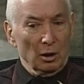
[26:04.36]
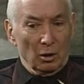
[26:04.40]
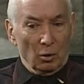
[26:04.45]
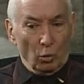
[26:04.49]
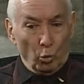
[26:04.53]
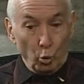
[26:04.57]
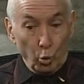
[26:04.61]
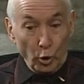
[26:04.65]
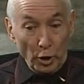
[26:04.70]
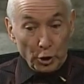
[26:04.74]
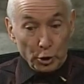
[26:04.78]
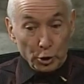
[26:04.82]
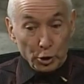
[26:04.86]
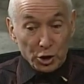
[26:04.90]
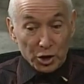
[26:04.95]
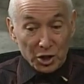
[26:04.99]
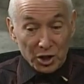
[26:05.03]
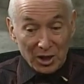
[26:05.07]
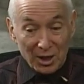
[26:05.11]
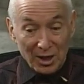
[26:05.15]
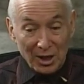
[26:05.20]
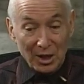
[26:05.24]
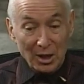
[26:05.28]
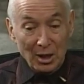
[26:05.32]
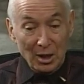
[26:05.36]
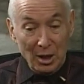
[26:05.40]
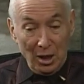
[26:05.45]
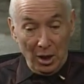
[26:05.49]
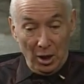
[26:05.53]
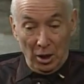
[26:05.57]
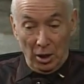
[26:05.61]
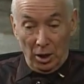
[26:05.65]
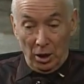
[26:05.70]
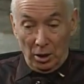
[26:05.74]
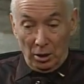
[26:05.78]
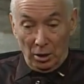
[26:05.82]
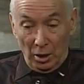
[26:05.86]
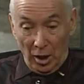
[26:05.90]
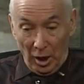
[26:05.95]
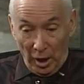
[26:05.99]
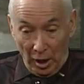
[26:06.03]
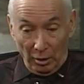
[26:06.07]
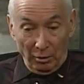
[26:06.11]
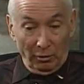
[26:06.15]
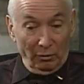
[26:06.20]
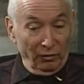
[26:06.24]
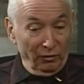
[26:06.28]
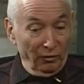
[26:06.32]
we're seeing it
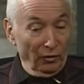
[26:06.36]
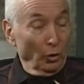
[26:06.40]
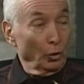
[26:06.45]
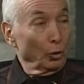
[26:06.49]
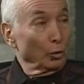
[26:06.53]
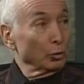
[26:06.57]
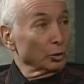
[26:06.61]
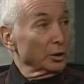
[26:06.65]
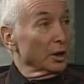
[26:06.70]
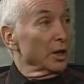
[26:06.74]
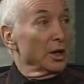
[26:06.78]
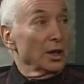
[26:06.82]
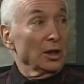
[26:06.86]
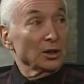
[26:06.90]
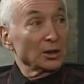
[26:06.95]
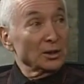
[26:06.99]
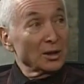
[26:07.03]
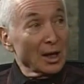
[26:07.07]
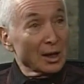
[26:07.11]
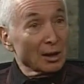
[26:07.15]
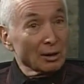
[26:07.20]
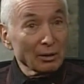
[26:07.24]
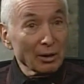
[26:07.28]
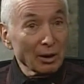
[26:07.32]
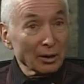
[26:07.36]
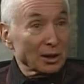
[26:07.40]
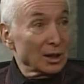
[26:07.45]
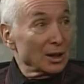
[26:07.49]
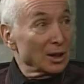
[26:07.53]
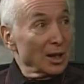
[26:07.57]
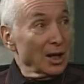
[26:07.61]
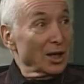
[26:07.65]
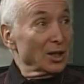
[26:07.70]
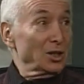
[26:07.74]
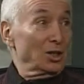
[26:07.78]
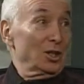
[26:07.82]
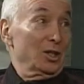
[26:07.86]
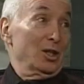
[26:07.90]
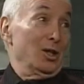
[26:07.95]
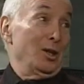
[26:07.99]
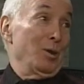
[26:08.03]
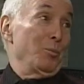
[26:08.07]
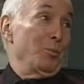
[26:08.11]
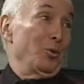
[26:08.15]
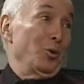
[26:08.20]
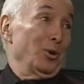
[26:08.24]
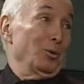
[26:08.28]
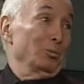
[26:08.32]
unfold. It's not a lucky guess
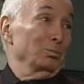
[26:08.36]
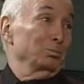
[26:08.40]
anymore.